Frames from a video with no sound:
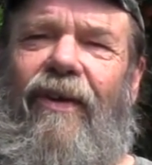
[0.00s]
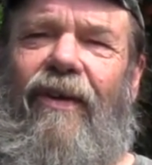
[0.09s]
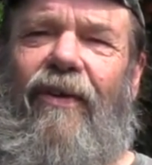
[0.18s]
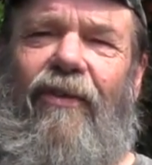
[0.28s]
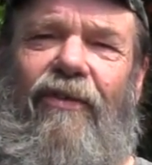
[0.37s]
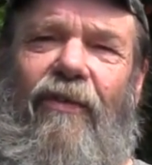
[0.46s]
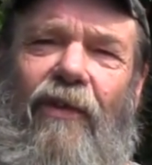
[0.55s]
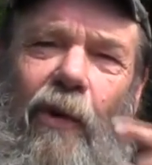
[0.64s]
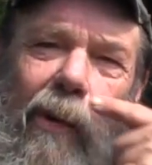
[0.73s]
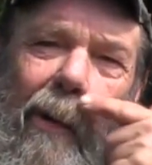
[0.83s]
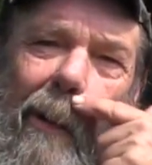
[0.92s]
Uh, those of
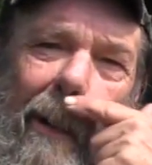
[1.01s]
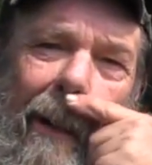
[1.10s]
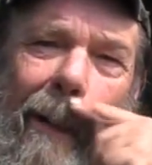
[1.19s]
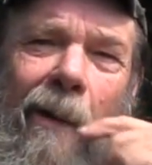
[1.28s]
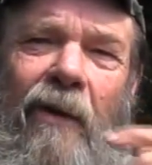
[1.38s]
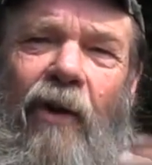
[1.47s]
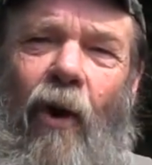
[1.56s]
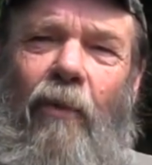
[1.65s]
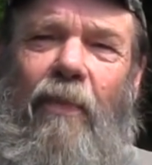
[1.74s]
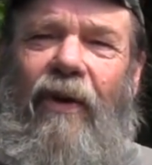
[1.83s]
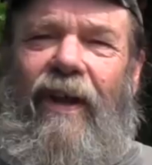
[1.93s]
you who
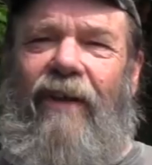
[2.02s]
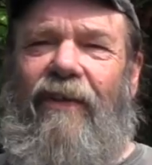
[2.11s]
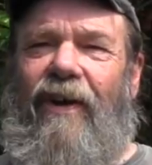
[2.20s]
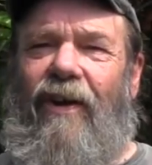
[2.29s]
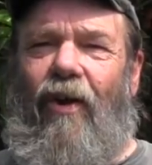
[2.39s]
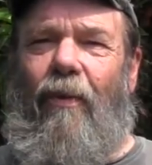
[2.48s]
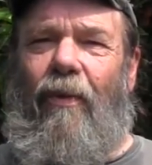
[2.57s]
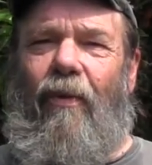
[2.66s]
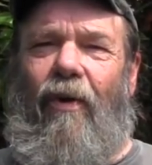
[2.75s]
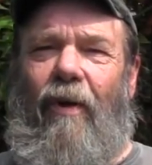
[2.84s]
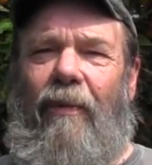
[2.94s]
don't believe in
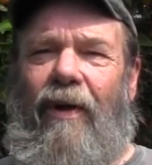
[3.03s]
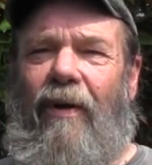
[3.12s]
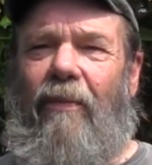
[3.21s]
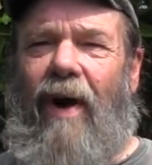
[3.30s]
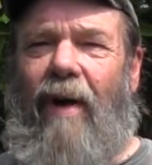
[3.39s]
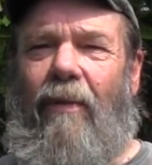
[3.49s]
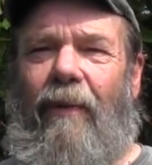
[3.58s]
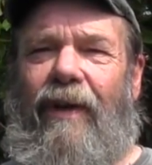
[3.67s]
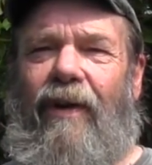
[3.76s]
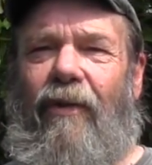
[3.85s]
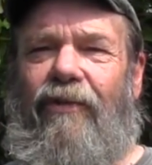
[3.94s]
global warming
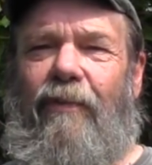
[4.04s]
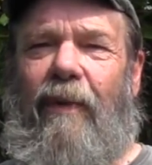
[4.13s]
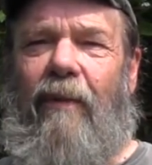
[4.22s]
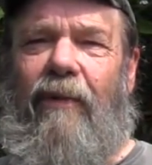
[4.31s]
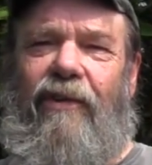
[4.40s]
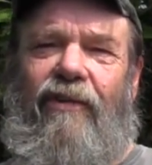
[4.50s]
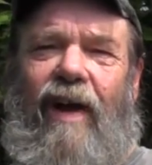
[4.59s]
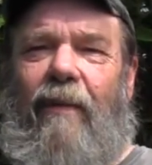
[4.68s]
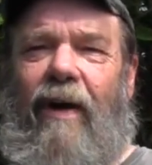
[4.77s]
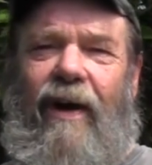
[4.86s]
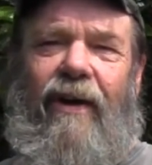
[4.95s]
probably don't spend much
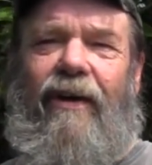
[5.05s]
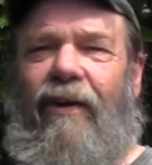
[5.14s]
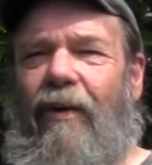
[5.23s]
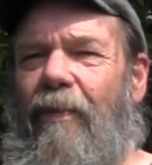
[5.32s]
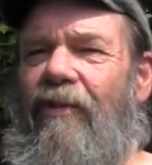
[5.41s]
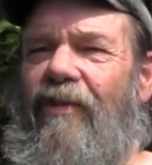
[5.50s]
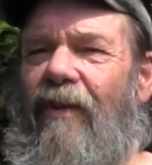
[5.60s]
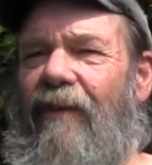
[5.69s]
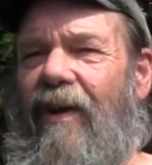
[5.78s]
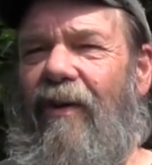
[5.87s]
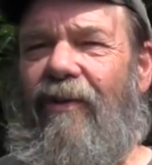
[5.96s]
time out here near the
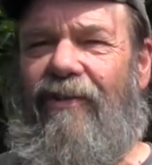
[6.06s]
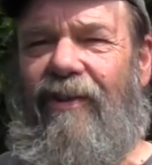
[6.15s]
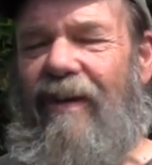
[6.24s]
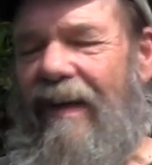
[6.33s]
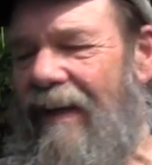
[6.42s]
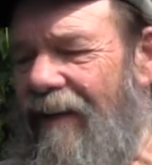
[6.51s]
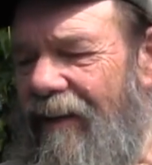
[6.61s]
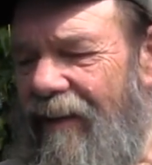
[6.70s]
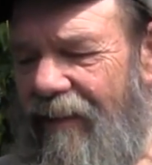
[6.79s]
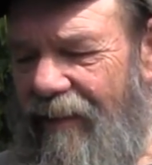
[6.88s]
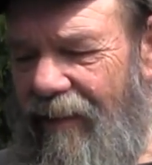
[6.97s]
Pacific Ocean and uh,